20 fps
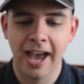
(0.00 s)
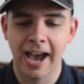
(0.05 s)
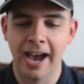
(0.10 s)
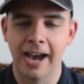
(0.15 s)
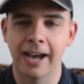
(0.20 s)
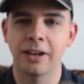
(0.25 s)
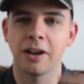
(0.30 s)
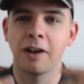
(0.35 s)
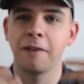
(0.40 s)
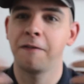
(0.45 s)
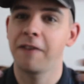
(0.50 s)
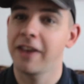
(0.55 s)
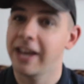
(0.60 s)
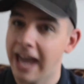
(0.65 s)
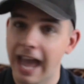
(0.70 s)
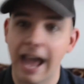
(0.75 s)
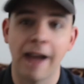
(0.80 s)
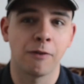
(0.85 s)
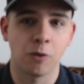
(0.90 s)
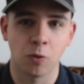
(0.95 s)
and I
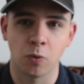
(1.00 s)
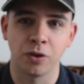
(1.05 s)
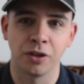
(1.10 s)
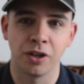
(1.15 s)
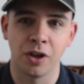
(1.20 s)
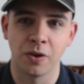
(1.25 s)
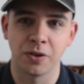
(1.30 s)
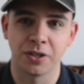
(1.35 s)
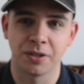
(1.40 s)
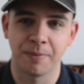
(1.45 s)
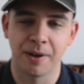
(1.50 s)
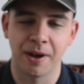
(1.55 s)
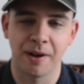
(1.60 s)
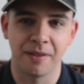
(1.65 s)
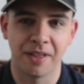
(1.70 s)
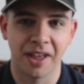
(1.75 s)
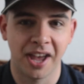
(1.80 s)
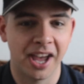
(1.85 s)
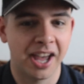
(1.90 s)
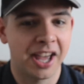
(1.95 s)
think everyone knows
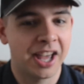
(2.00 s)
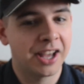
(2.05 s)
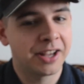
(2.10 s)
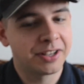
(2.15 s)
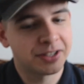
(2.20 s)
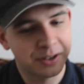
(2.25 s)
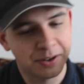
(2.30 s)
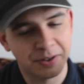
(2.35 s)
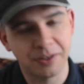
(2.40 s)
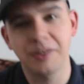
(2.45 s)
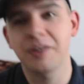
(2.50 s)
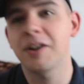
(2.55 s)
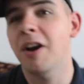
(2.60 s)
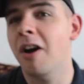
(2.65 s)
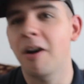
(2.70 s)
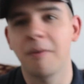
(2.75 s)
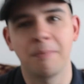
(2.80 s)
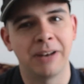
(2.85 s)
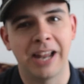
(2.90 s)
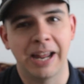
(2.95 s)
about that, so you
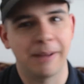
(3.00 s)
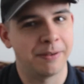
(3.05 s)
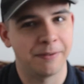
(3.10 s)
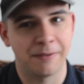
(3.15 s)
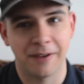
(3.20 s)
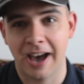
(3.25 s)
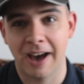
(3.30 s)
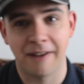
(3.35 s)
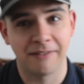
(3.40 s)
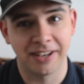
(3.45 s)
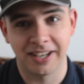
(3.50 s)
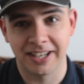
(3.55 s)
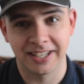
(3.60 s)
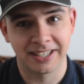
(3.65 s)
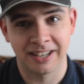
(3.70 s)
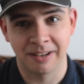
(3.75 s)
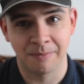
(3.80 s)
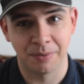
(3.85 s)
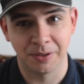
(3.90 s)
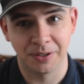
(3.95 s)
can't blame me for having it
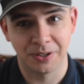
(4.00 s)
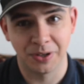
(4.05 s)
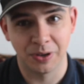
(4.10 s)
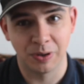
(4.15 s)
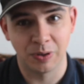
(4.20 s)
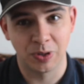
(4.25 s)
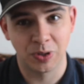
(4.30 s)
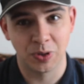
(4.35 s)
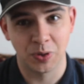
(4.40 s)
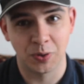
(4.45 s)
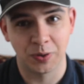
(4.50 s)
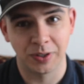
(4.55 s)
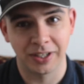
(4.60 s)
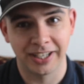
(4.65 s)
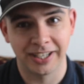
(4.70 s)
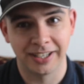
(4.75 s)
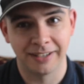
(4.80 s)
as number 2, surely.